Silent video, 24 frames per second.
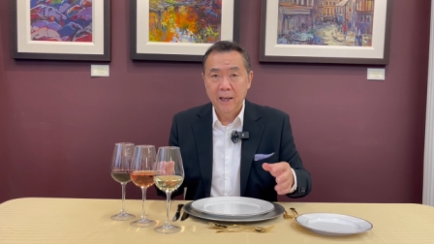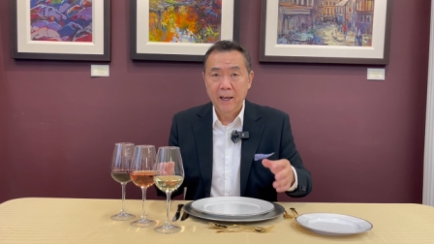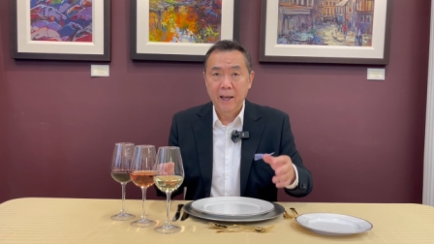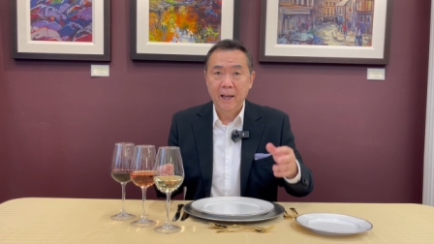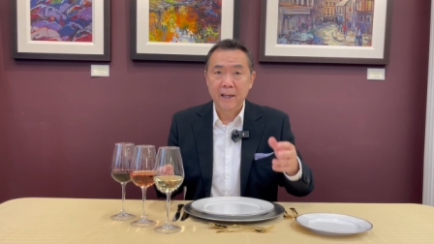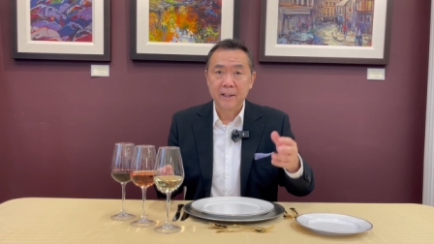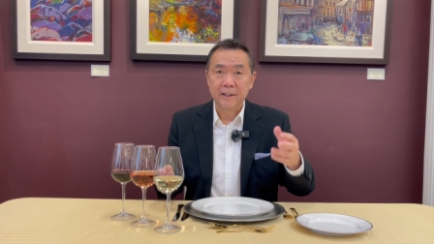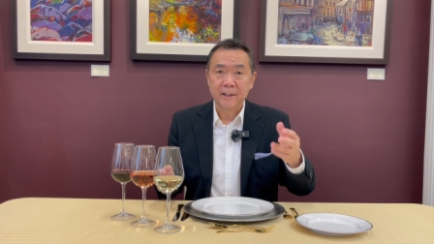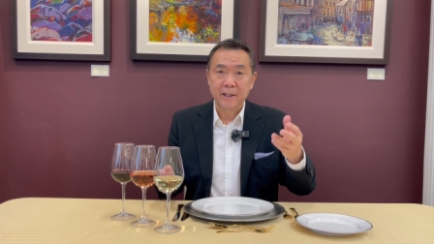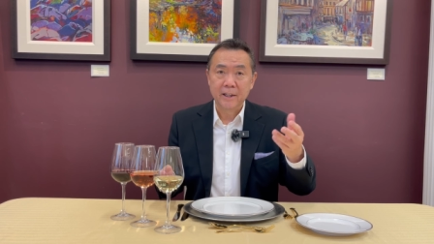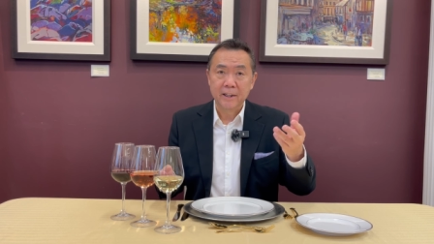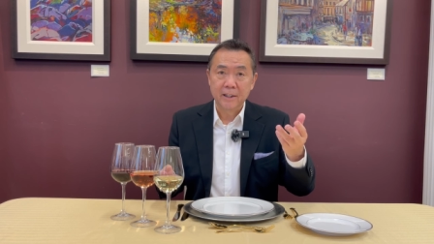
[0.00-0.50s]

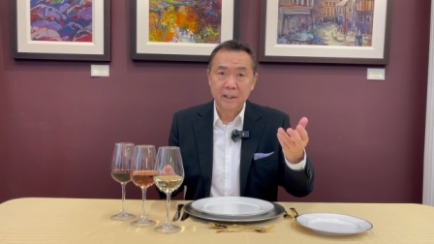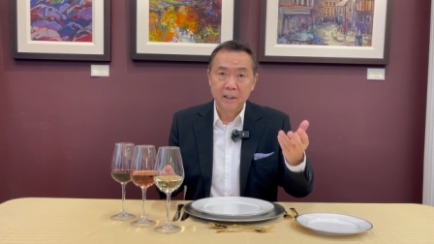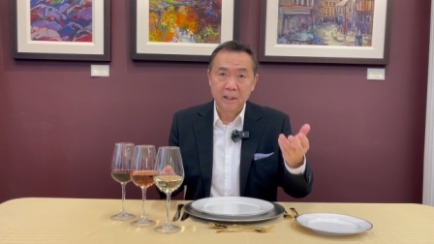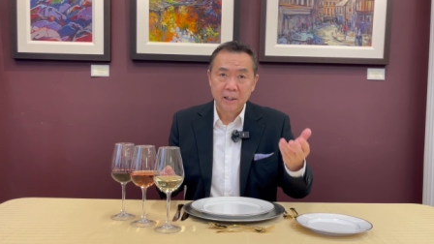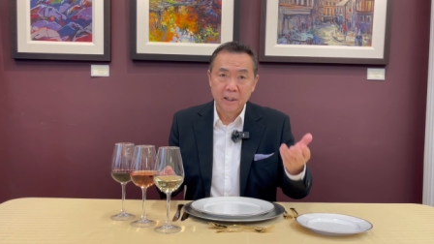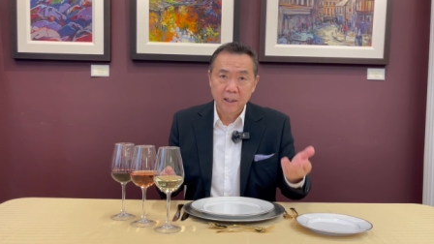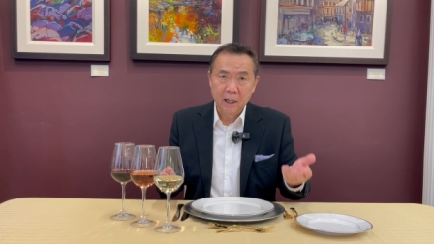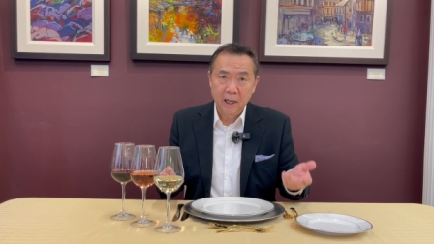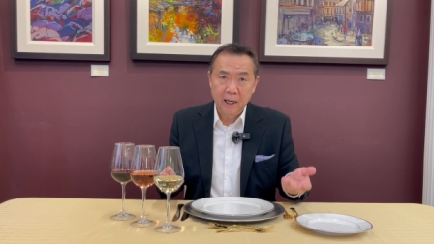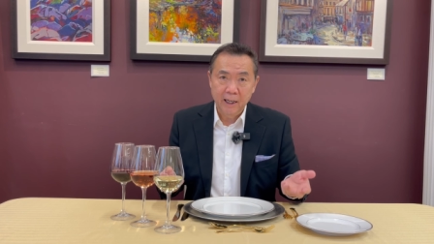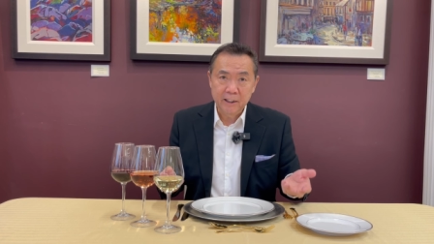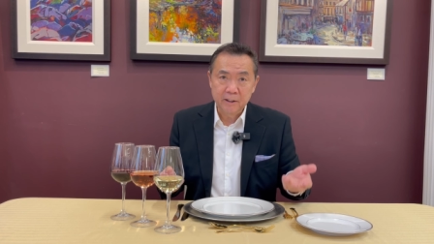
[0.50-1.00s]
and
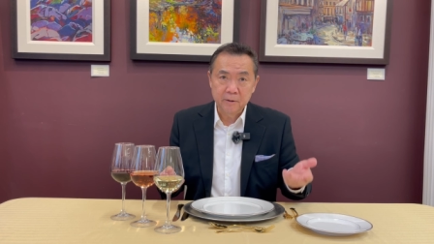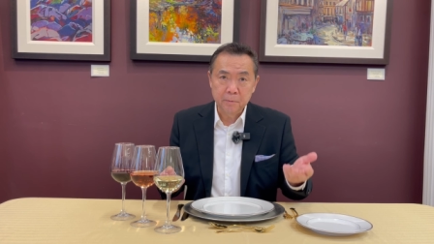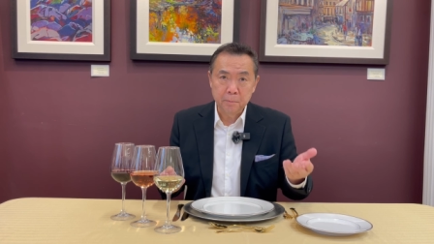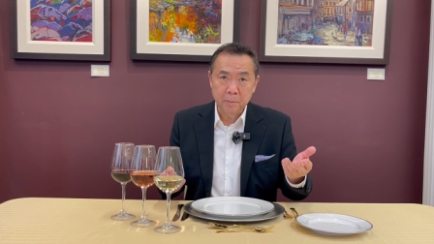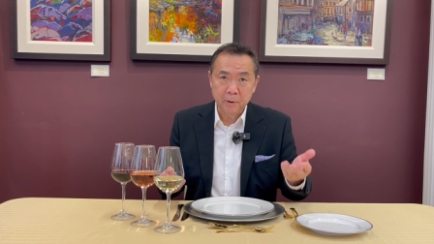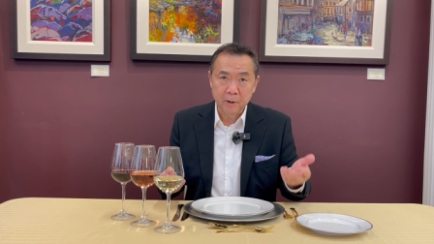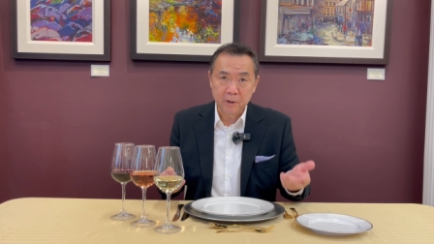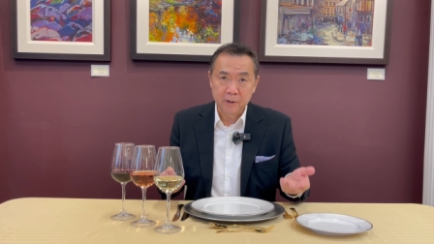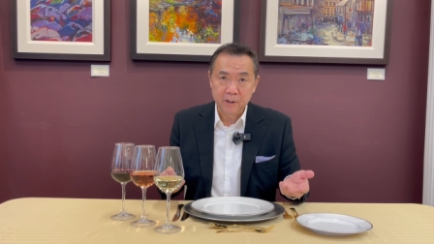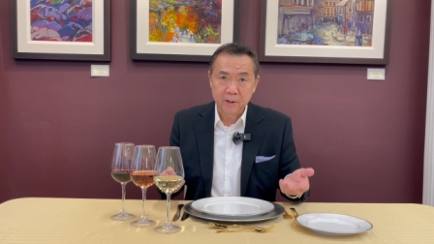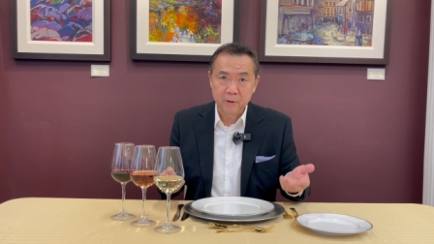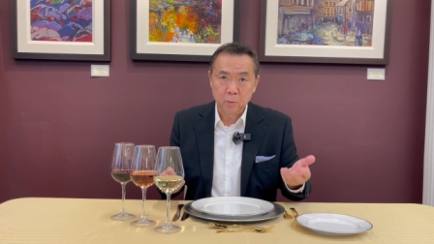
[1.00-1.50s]
then
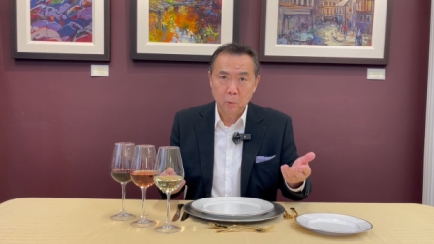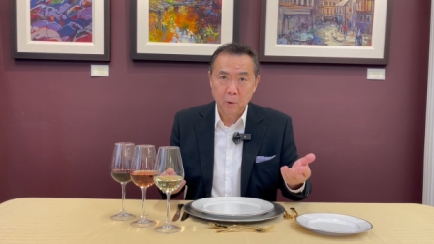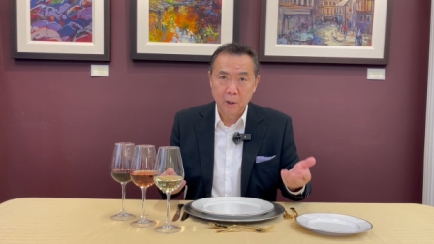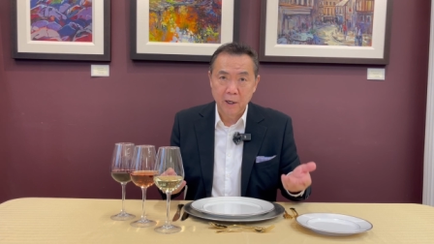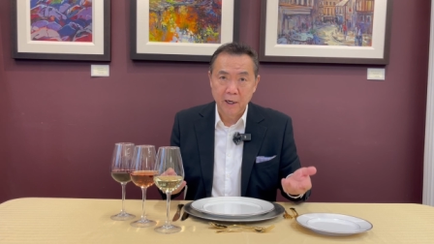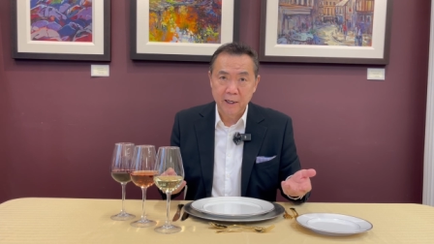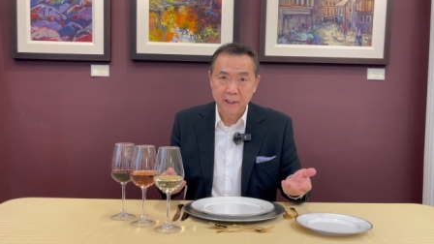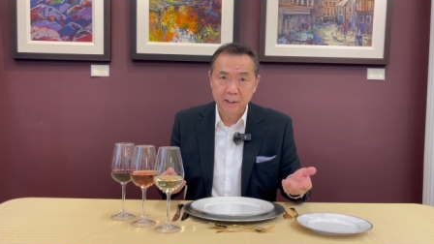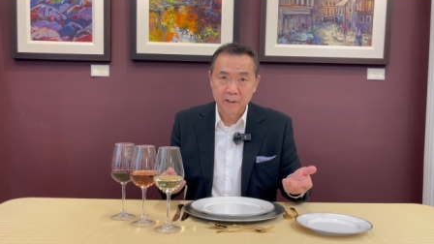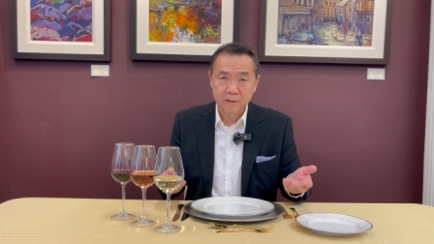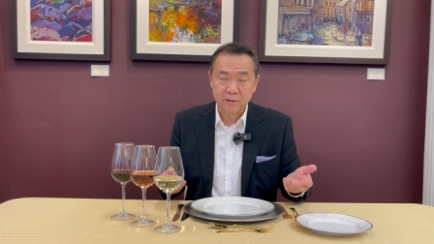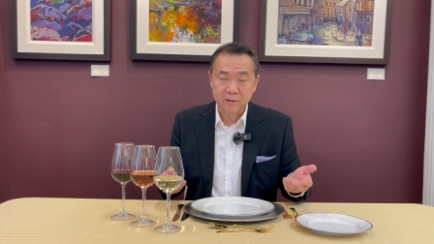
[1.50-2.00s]
light-bodied
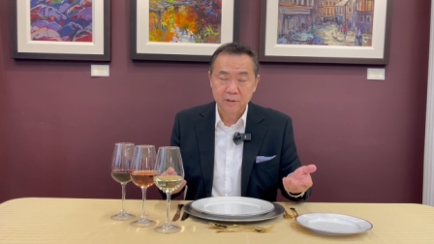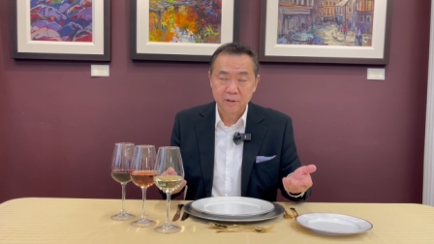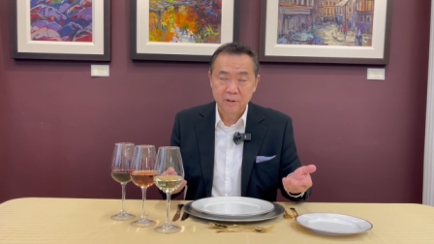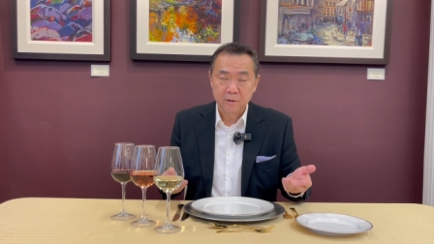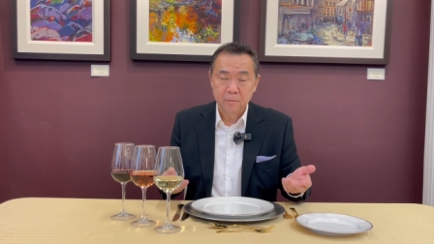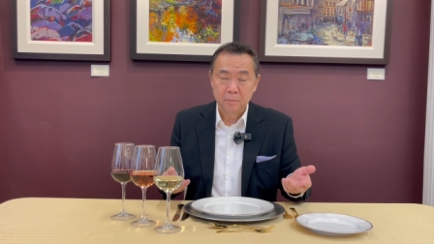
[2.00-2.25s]
wines